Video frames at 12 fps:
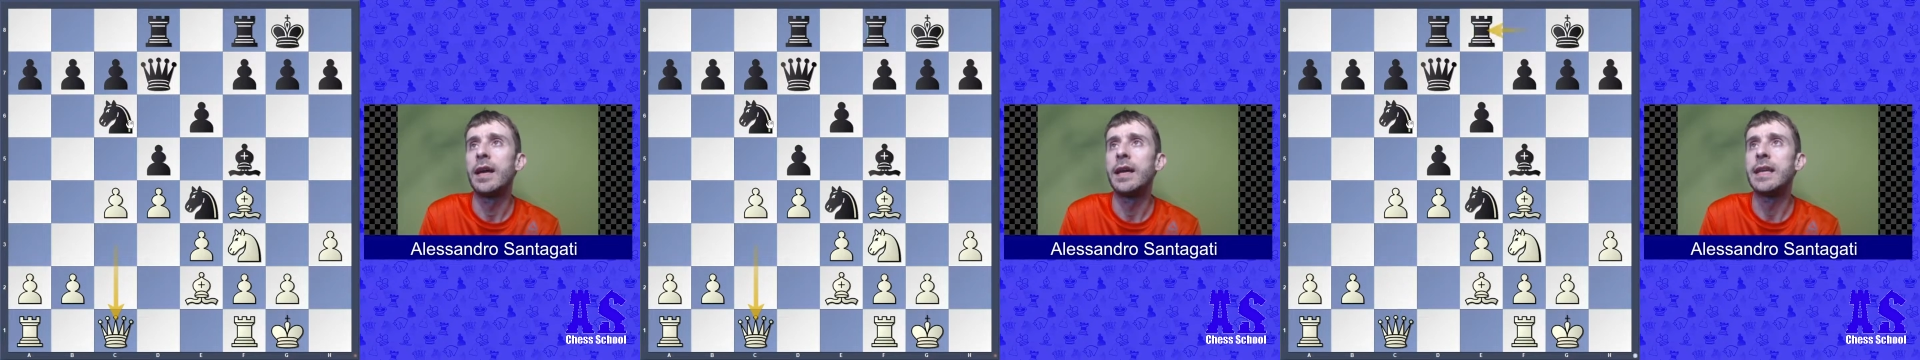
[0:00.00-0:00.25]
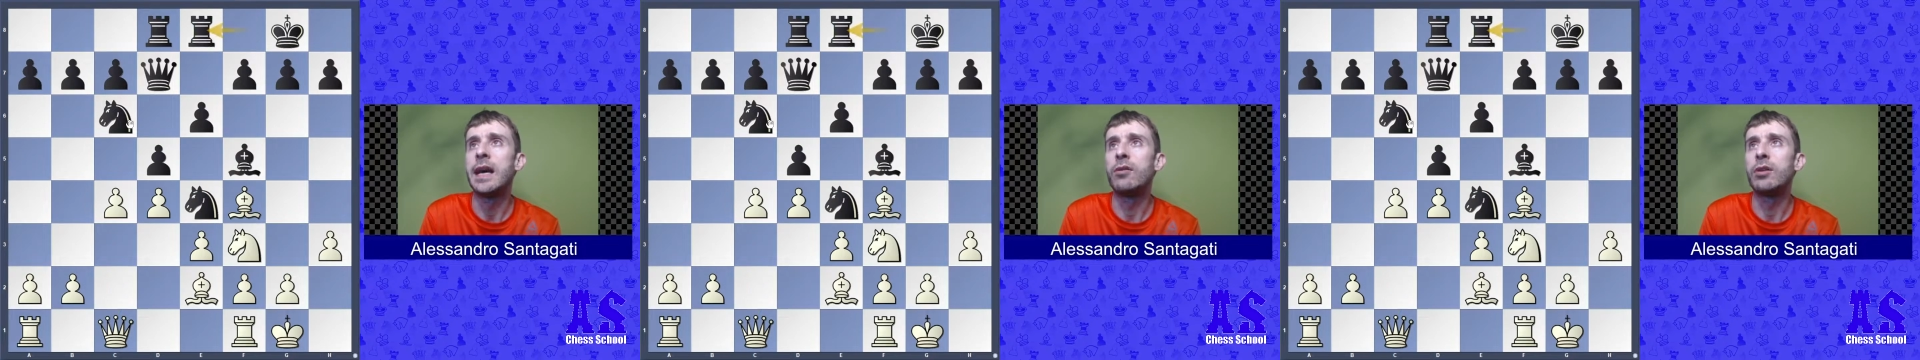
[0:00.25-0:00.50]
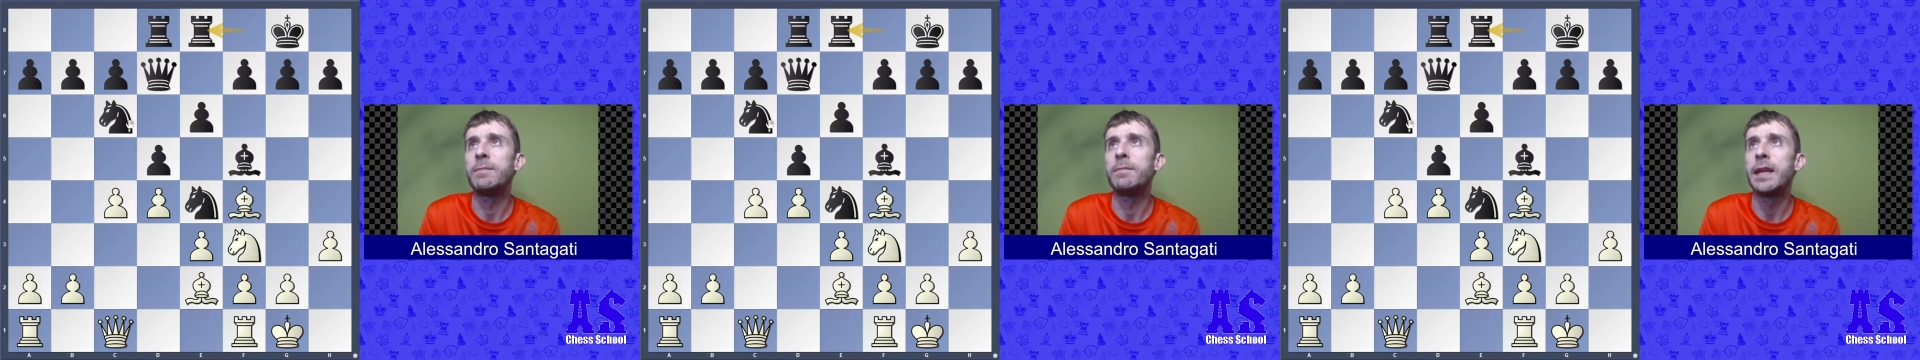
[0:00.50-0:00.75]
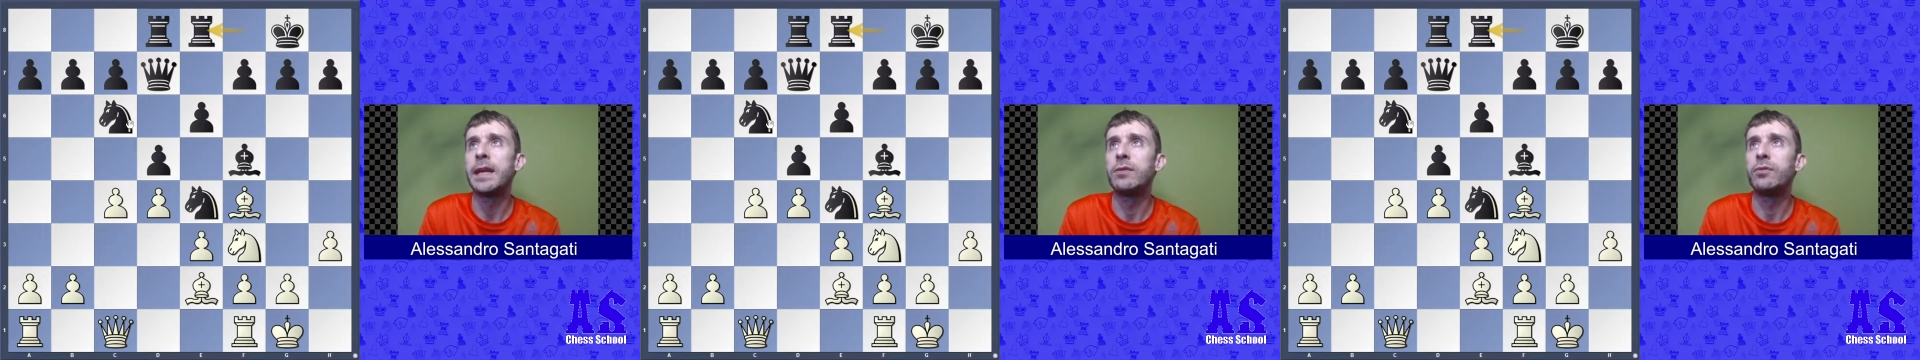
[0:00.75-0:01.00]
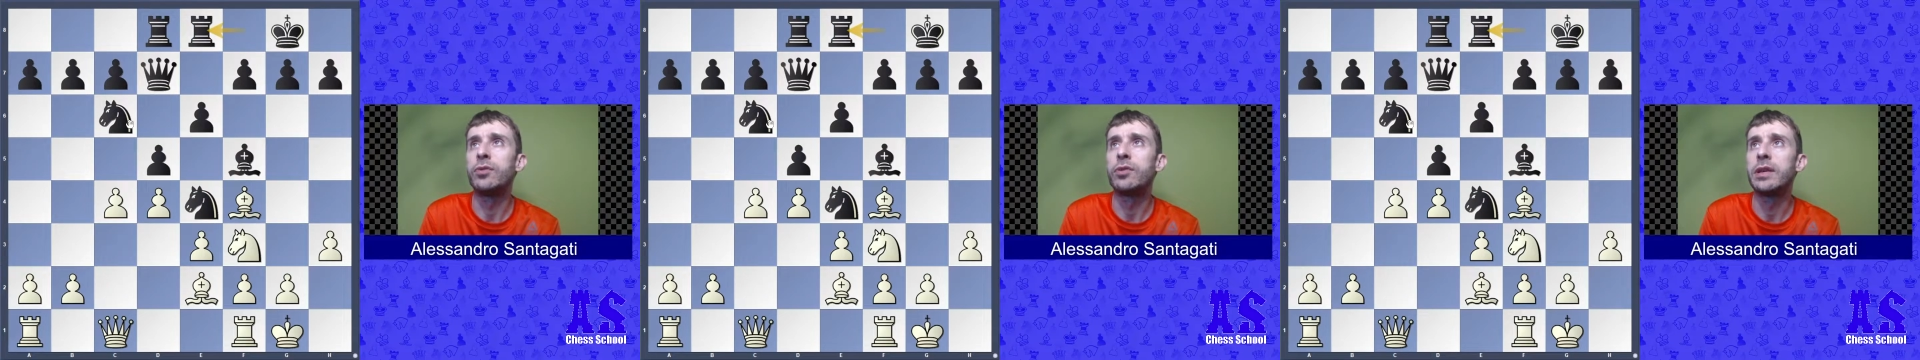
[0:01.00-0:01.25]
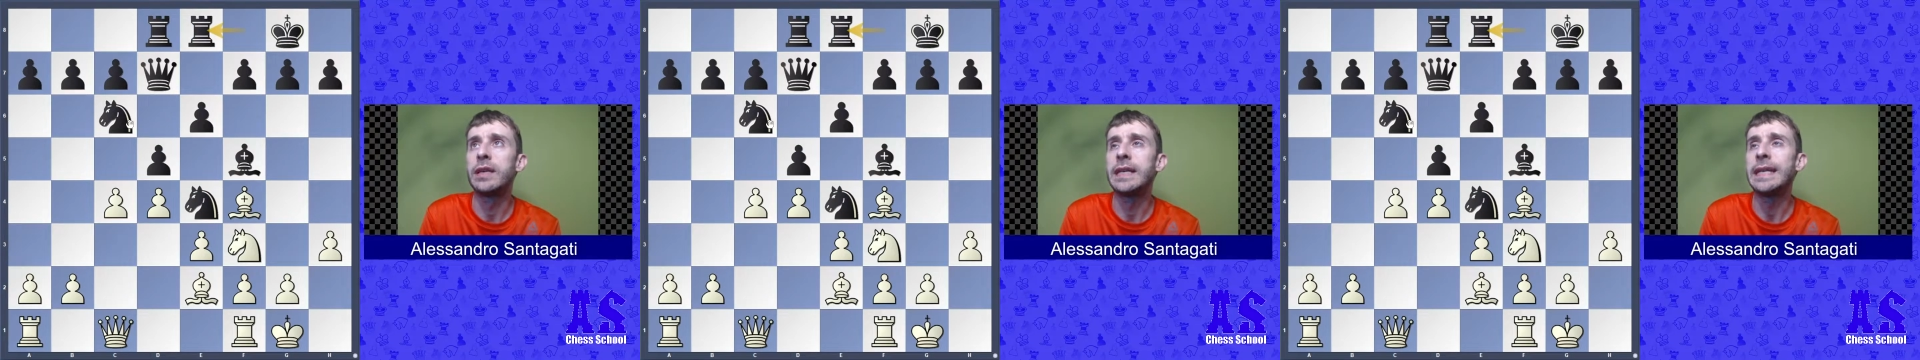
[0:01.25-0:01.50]
and now he played the
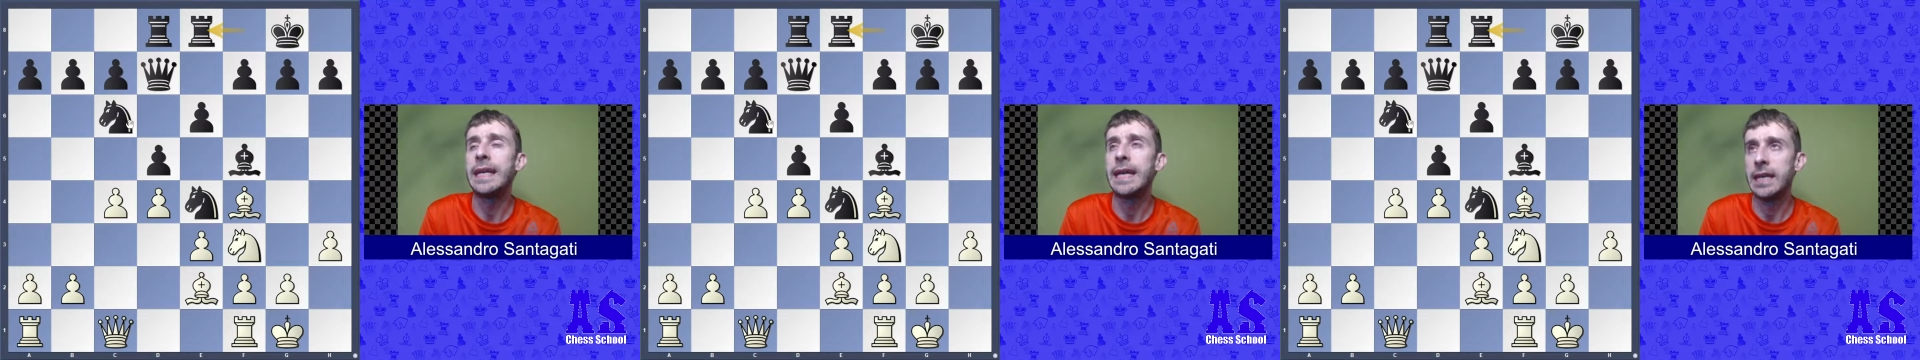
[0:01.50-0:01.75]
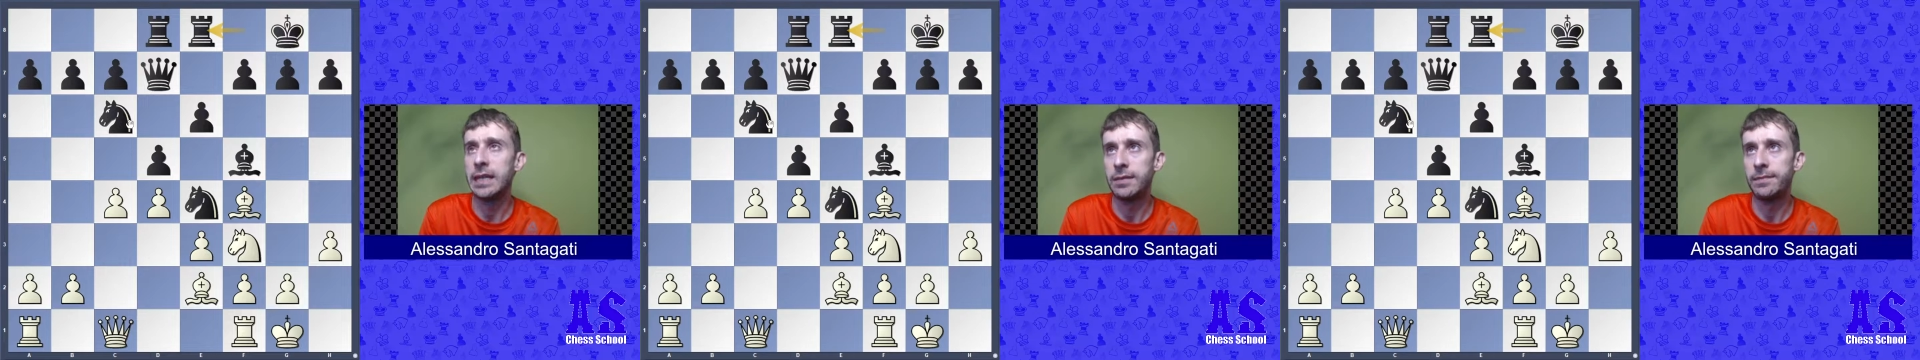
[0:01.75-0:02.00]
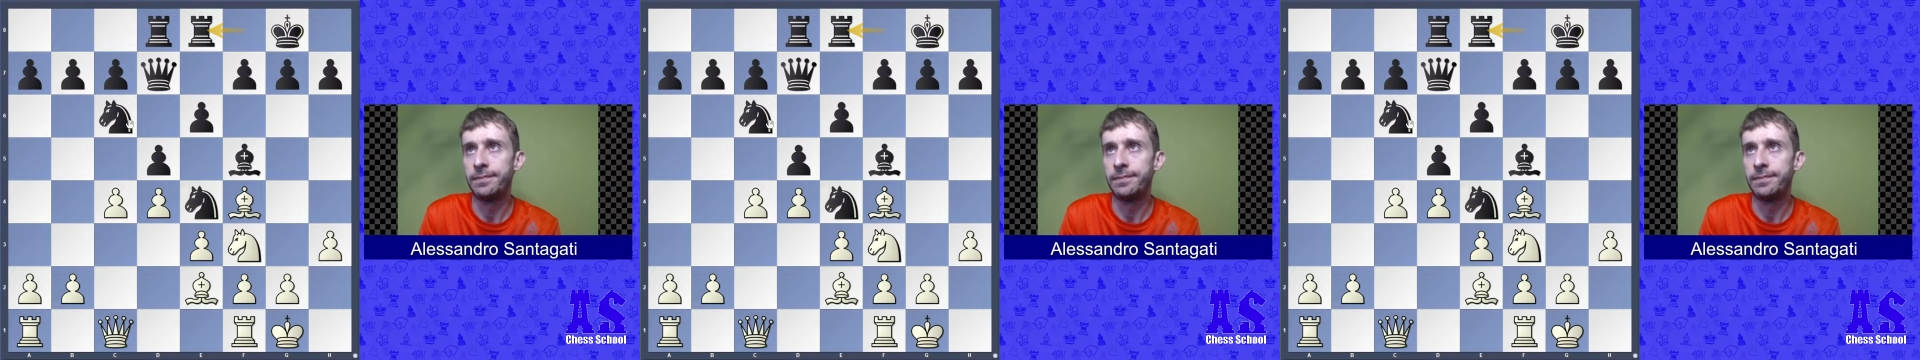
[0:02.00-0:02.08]
rook e8.